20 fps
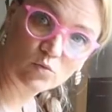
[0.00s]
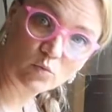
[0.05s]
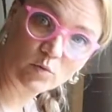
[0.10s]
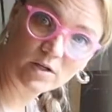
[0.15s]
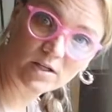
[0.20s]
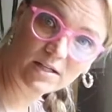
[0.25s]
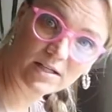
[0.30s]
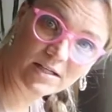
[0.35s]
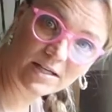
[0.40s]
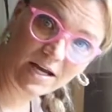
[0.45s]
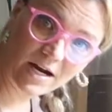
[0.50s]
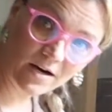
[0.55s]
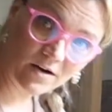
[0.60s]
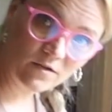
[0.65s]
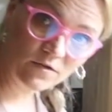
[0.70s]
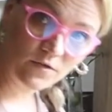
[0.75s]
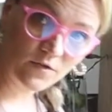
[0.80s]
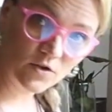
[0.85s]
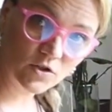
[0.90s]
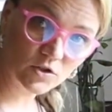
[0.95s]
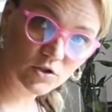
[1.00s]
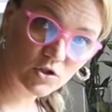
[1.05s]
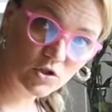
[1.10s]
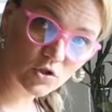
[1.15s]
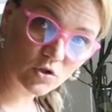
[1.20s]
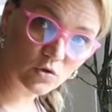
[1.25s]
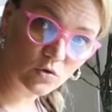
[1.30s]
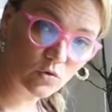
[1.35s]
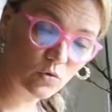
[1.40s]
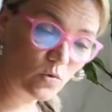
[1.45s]
really careful
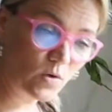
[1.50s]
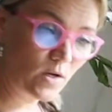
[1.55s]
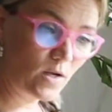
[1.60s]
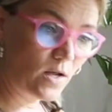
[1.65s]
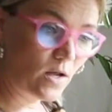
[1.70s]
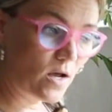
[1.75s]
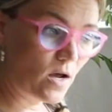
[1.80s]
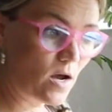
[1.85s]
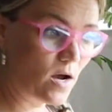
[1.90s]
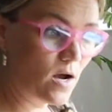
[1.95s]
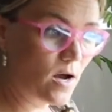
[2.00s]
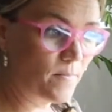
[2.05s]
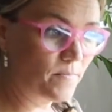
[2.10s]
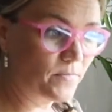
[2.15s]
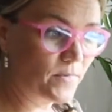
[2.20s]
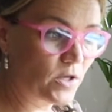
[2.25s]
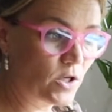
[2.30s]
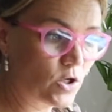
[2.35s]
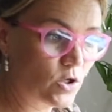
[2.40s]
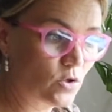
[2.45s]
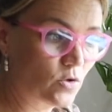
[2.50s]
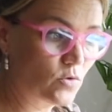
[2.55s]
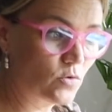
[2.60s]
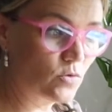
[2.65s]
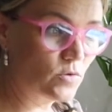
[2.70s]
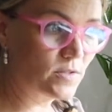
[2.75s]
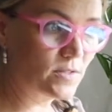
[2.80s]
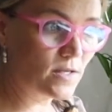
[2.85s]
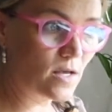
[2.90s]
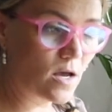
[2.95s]
to
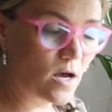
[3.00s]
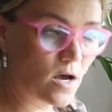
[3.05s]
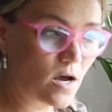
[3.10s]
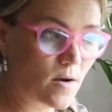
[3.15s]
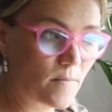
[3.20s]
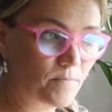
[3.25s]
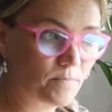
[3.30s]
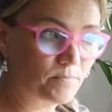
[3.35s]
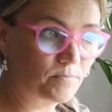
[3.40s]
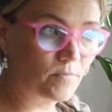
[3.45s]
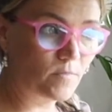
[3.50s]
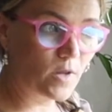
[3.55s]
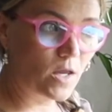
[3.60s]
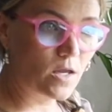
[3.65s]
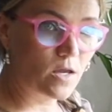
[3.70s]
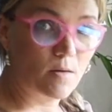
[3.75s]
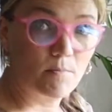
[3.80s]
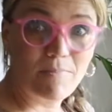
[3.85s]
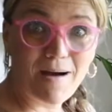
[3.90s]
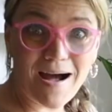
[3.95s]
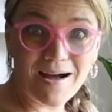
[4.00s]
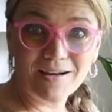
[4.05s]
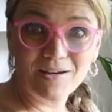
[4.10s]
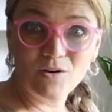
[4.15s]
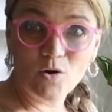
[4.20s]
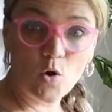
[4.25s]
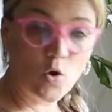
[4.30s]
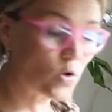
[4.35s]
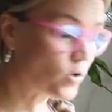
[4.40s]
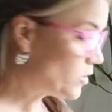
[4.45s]
use pocket
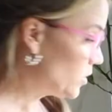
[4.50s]
hole